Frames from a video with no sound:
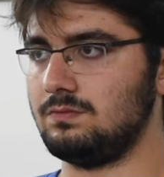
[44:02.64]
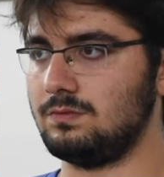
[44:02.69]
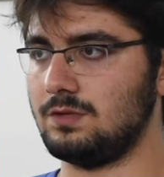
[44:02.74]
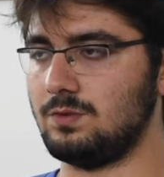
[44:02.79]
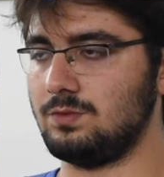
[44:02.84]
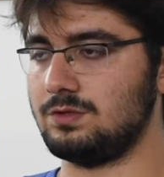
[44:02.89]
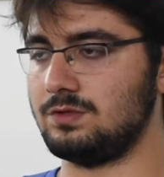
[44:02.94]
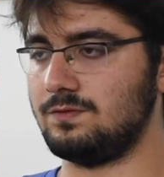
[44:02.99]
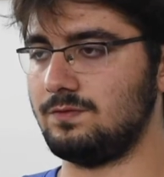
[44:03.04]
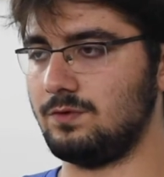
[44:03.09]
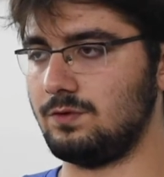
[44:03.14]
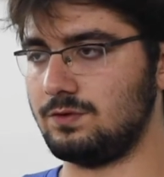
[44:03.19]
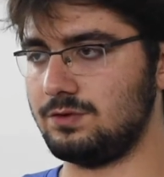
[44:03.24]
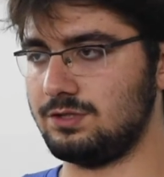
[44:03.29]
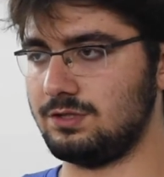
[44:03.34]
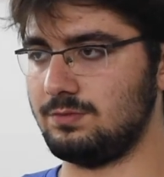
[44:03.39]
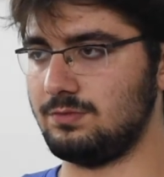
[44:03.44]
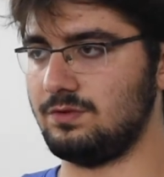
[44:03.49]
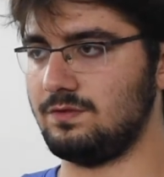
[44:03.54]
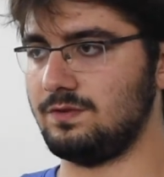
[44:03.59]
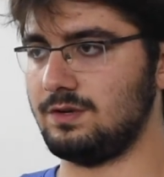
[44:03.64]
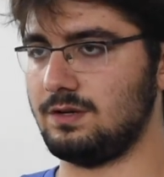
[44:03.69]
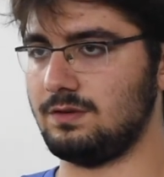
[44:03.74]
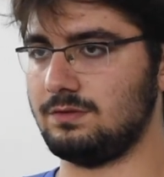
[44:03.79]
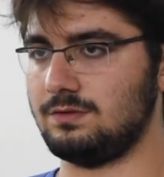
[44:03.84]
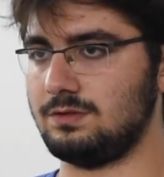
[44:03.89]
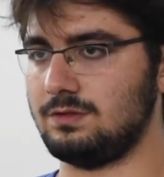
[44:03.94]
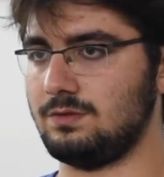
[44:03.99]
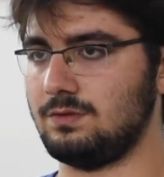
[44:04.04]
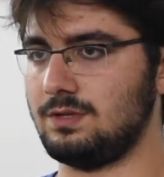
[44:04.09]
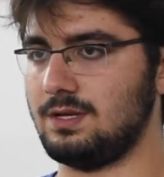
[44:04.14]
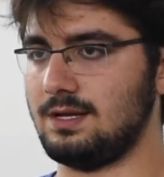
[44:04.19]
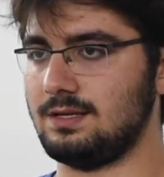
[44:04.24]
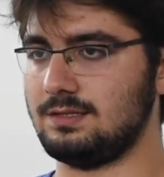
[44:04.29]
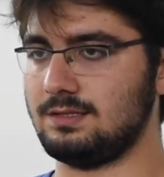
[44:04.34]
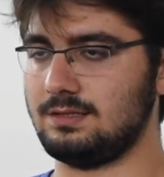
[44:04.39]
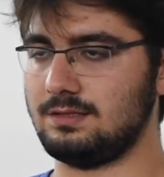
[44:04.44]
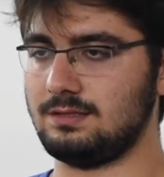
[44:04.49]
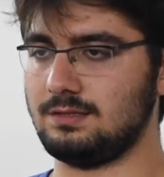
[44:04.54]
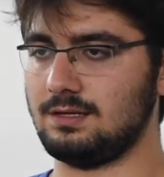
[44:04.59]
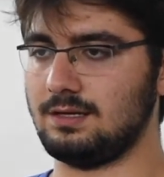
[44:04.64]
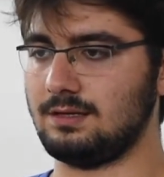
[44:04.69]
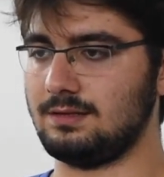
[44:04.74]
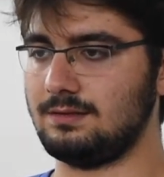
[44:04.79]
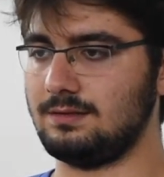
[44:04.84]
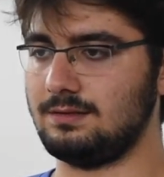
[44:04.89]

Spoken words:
I was forced to move out. So that's like,